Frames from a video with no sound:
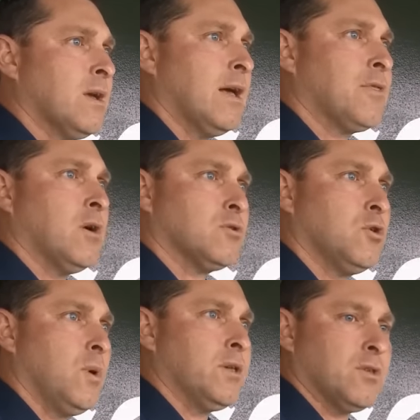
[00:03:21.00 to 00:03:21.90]
I thought
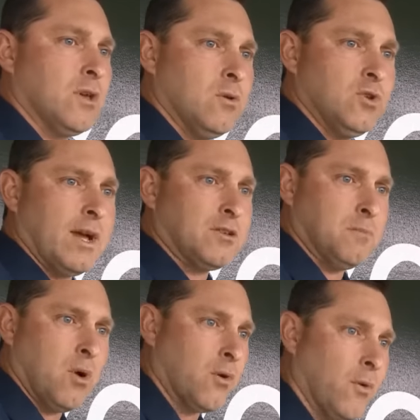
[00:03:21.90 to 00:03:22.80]
2 weeks ago Jackson
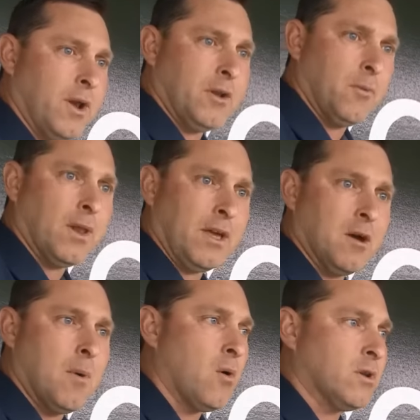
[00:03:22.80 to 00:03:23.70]
Bergreen had really
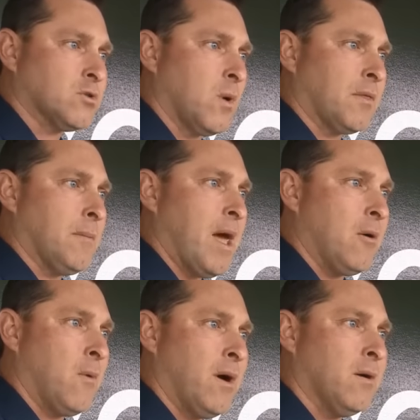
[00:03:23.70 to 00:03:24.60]
come on and swung the
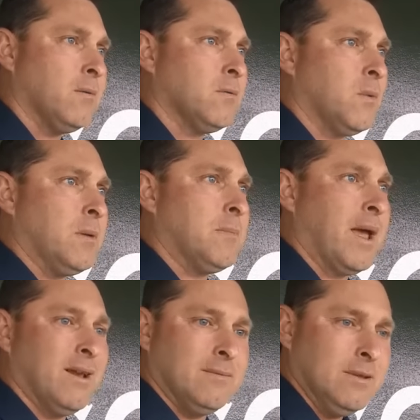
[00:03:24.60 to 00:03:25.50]
bat well. We
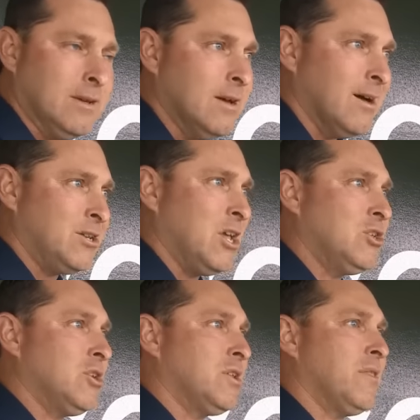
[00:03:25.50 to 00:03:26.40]
paid
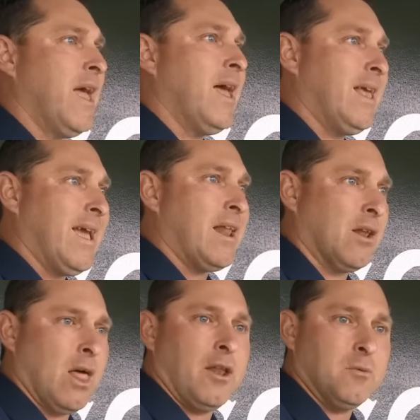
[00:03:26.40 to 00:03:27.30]
attention to that. He got in the
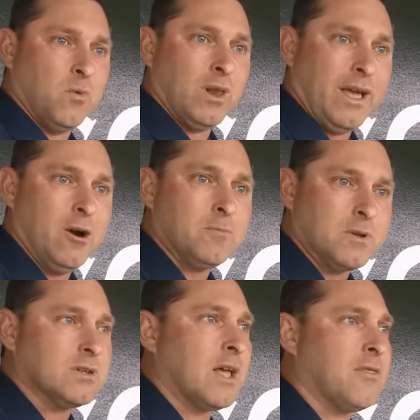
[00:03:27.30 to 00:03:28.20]
lineup, really helped
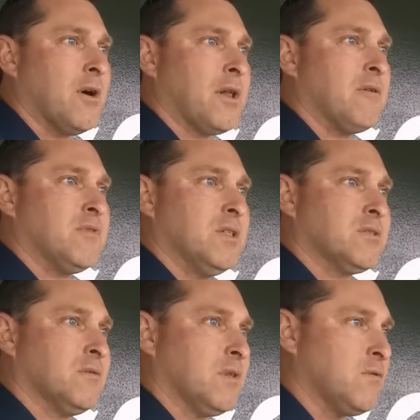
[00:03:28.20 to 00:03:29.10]
us, I thought,
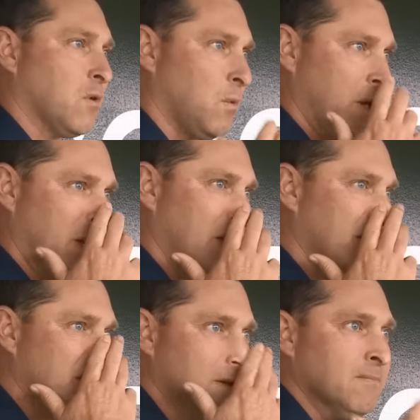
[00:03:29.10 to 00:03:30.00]
offensively for a weekend.
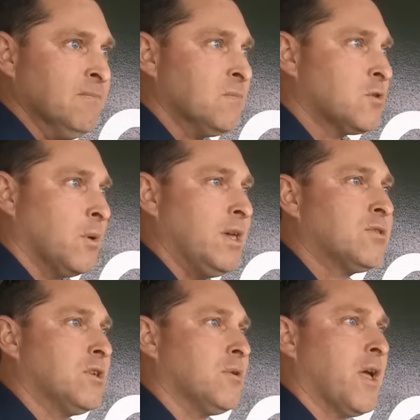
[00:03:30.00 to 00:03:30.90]
So he's
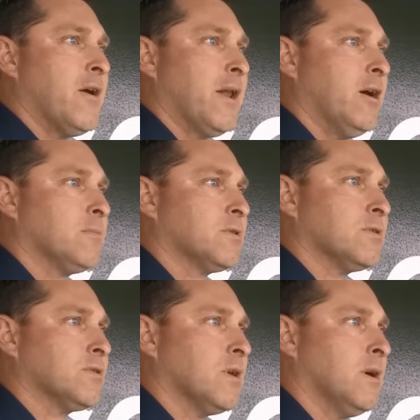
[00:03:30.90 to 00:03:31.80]
still there and helps
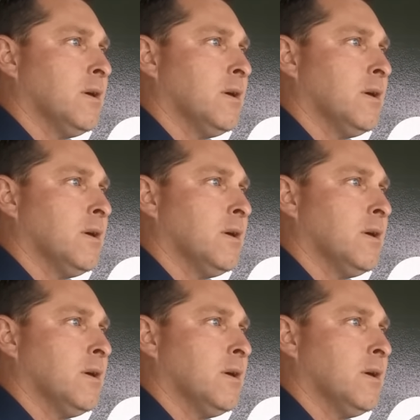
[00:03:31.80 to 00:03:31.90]
us.